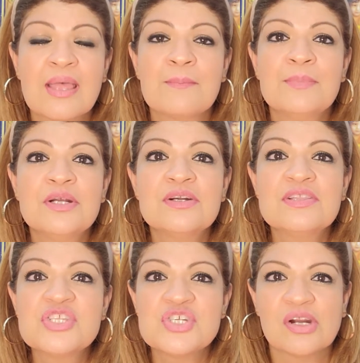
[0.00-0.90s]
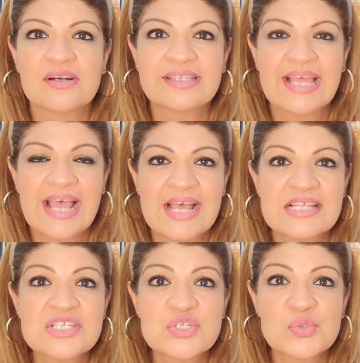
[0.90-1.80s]
Birth chart
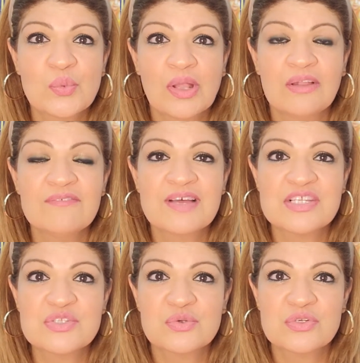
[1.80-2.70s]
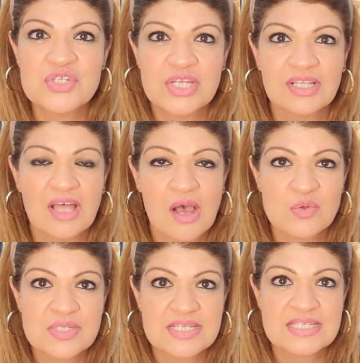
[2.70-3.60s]
has 12 astrological
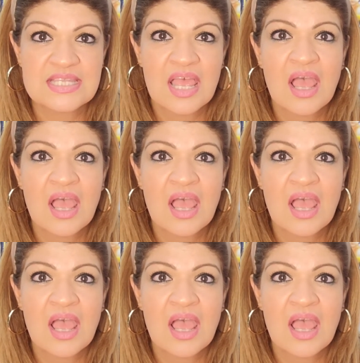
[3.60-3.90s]
houses.